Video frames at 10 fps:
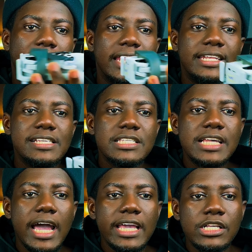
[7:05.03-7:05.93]
And this
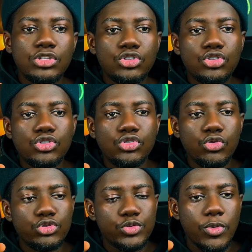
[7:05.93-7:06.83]
guy is
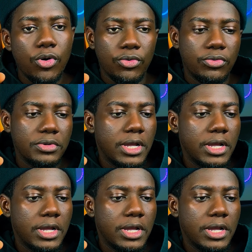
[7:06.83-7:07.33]
so small.